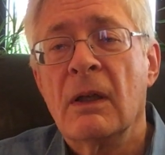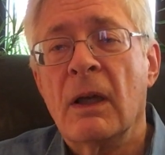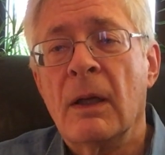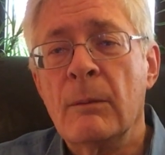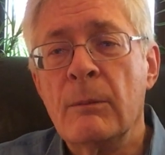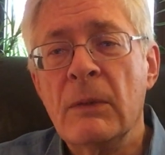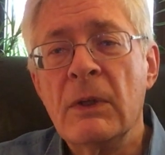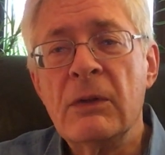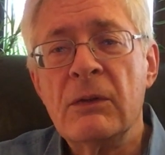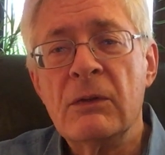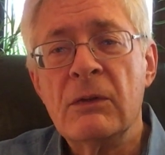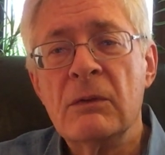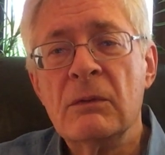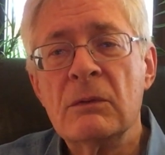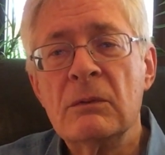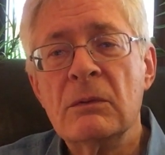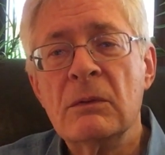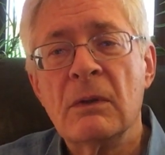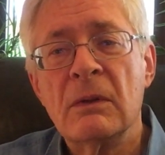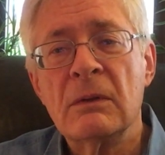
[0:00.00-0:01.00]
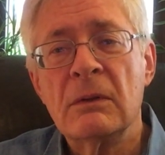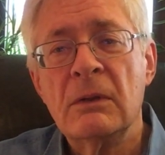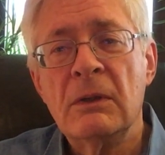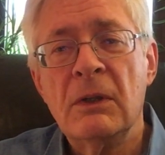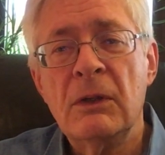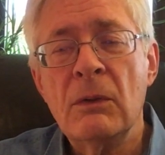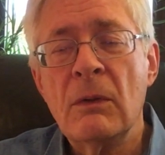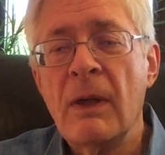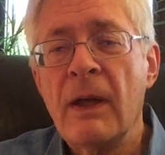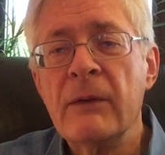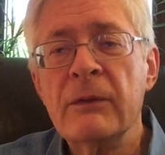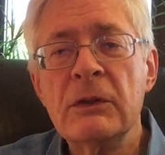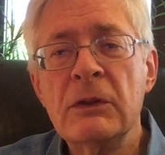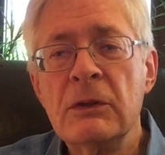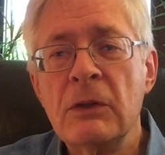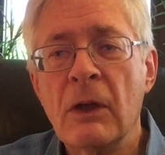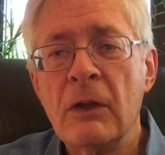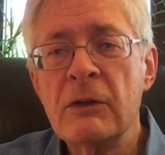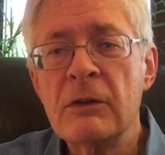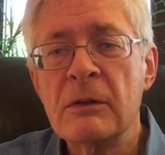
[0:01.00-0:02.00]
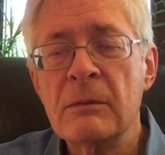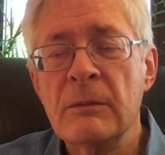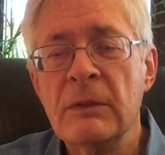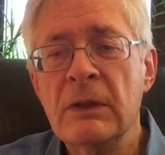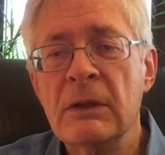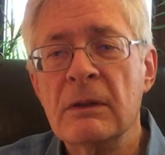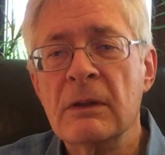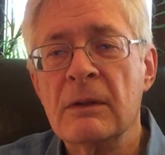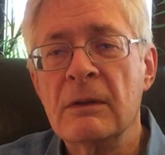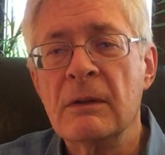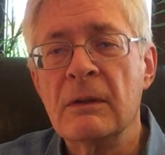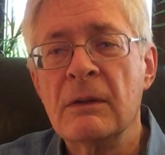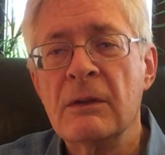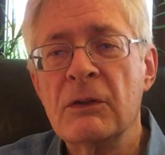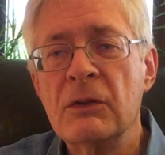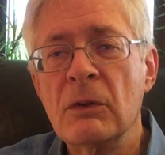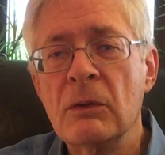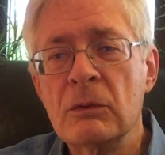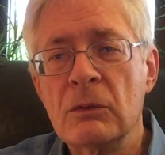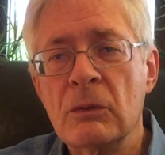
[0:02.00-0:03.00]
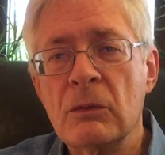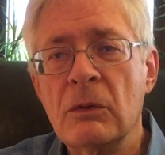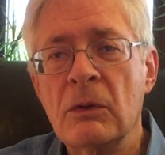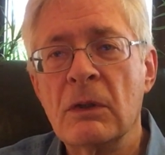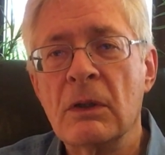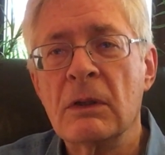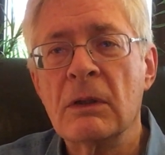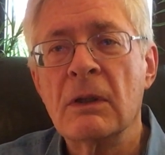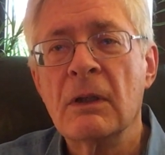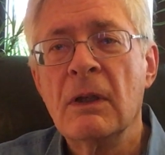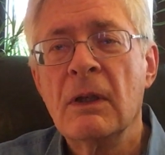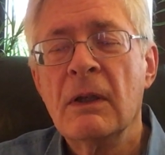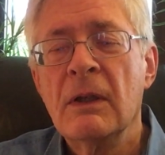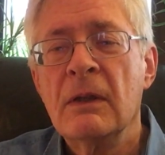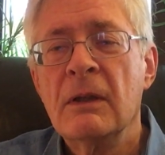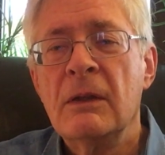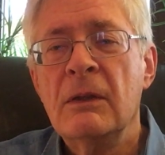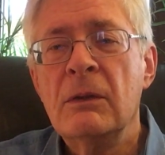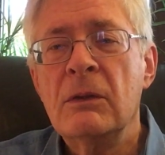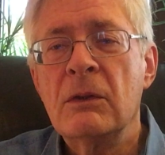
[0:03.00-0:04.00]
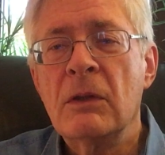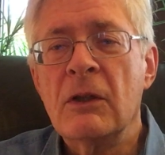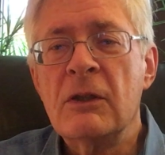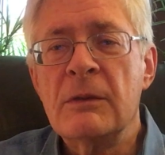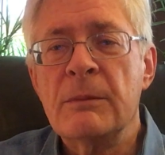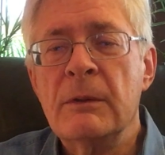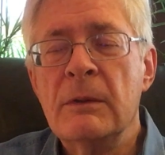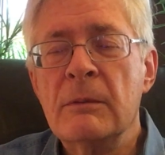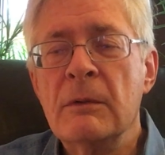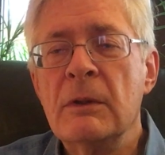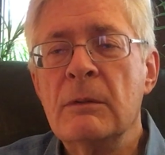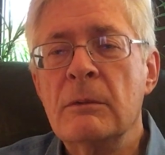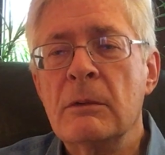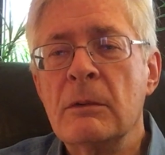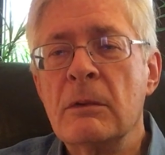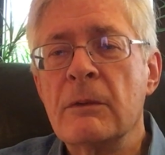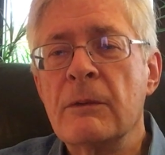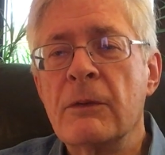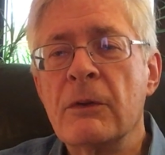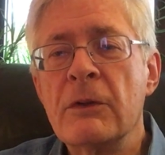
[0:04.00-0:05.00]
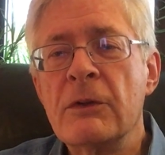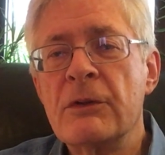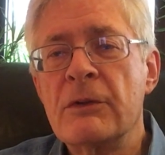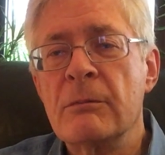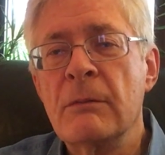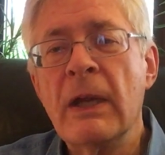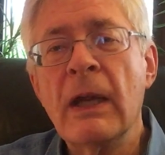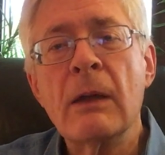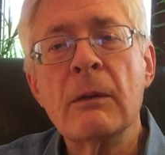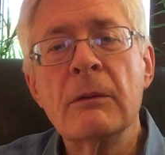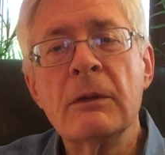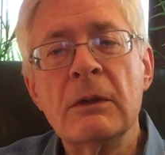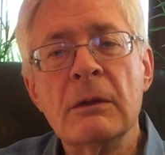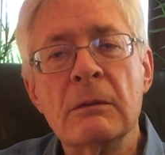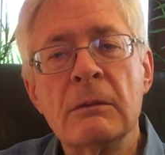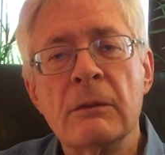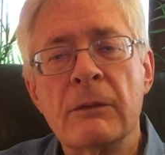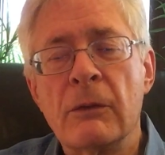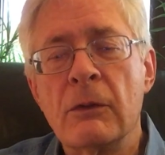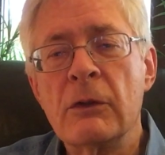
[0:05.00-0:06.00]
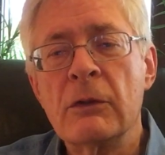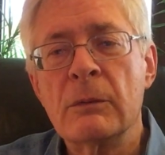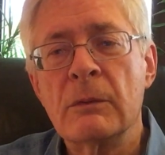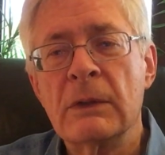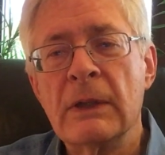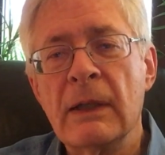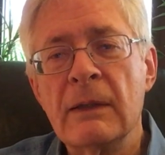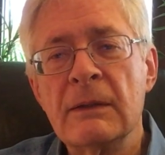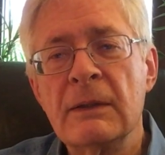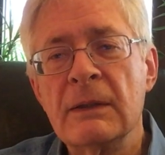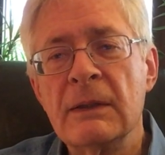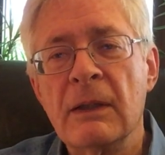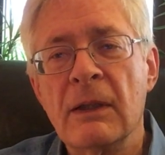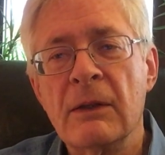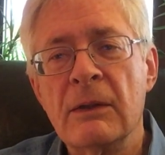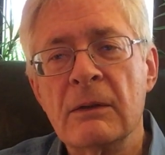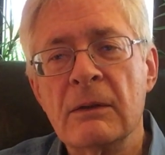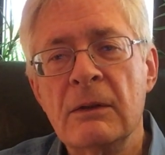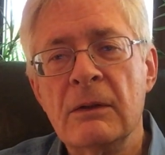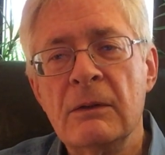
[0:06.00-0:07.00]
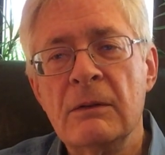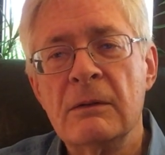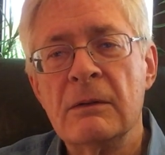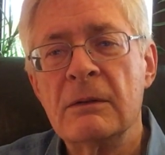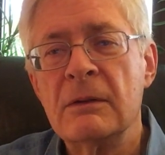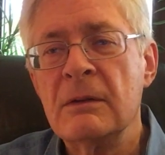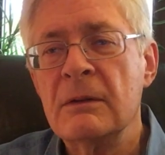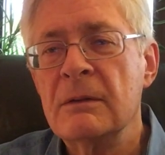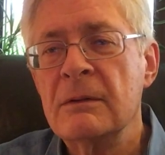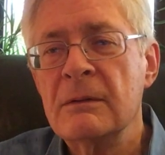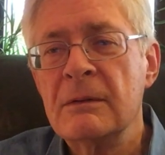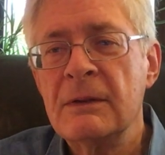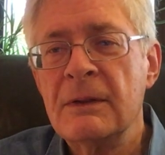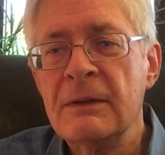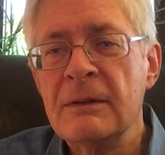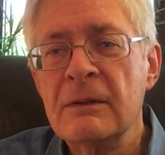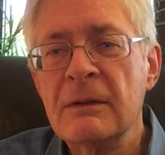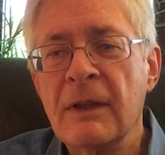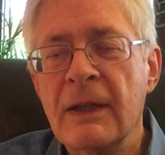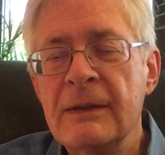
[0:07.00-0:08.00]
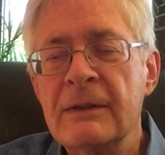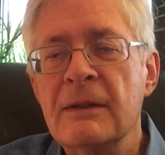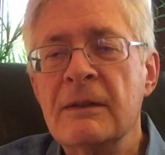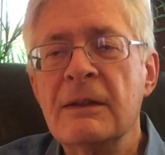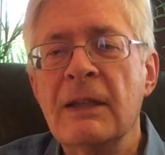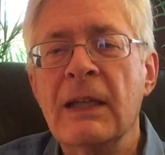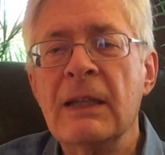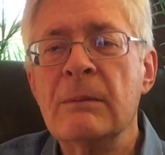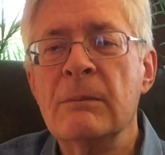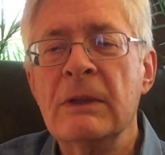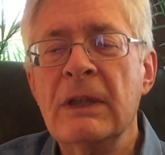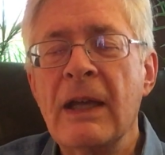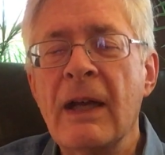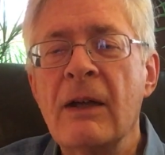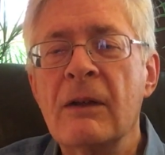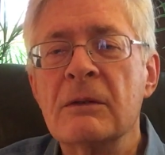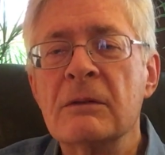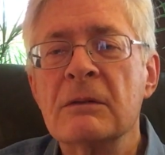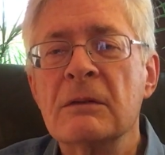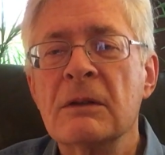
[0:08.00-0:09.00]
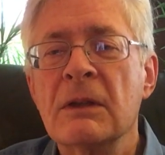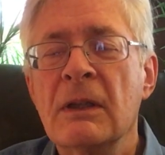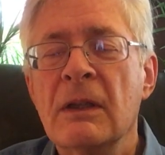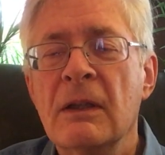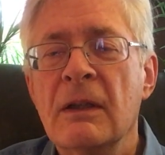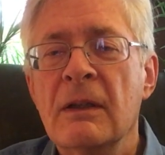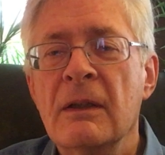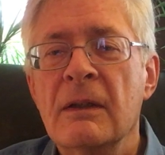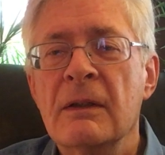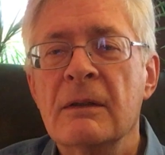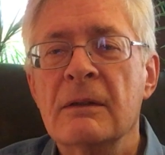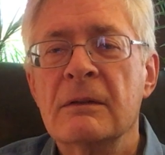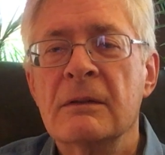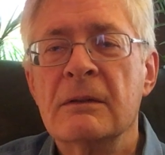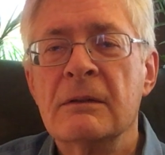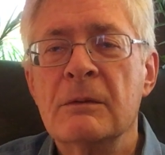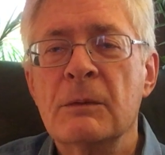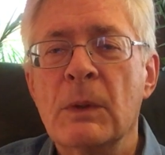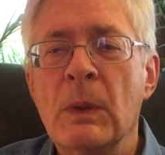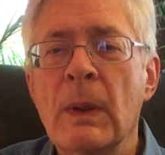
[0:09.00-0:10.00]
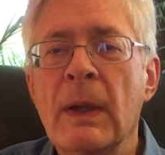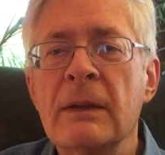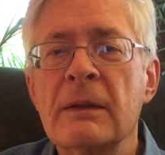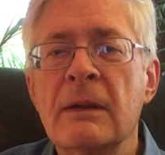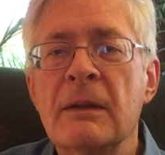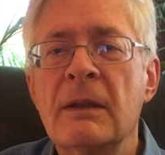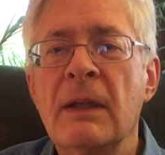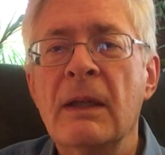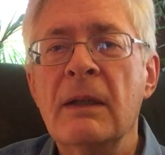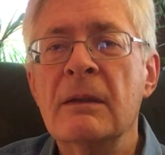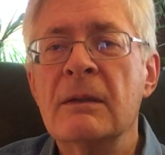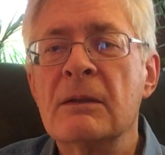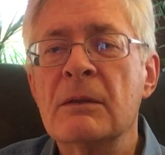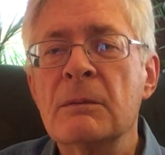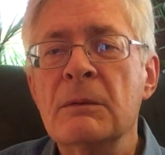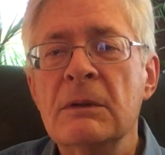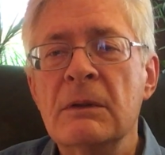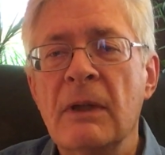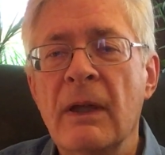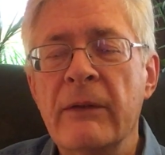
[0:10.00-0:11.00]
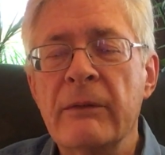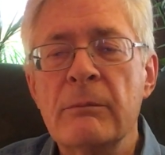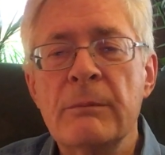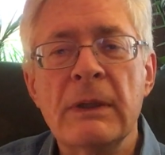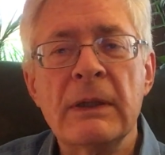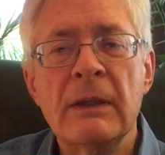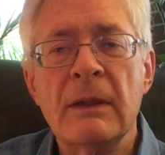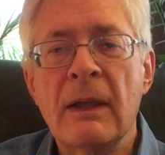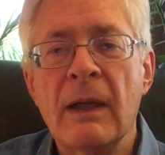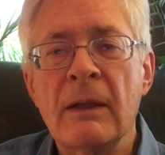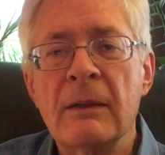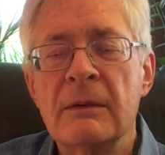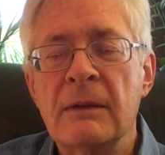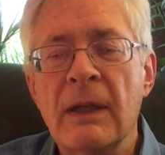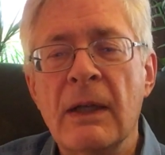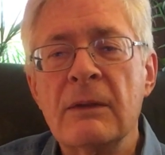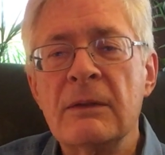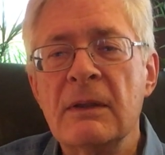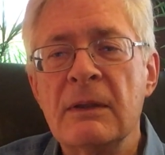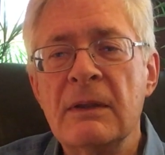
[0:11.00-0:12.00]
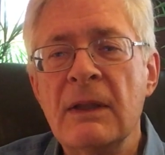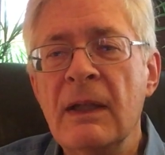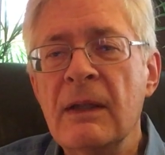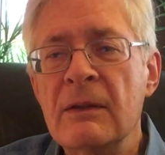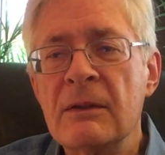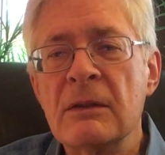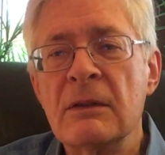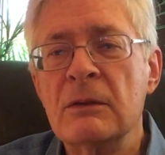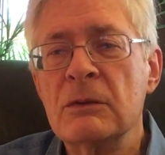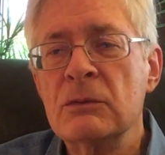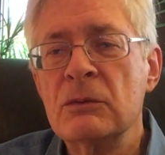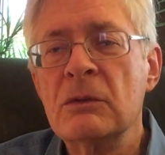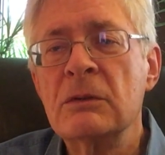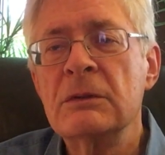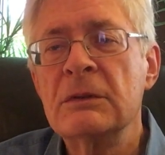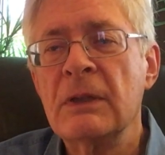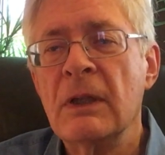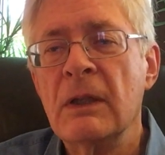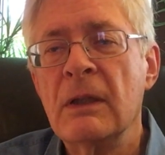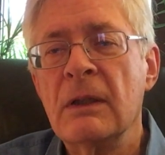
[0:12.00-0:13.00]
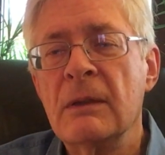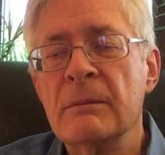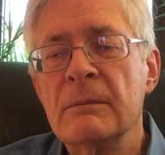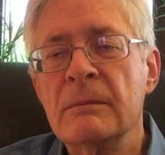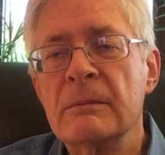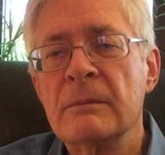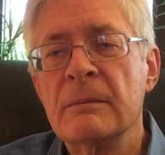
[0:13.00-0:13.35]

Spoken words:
I miss you. You haven't touched me in so long. You touched me when we were first married or we first went out together. You used to like to take me out. We'd go out to dates. We haven't been out to dates in a long time.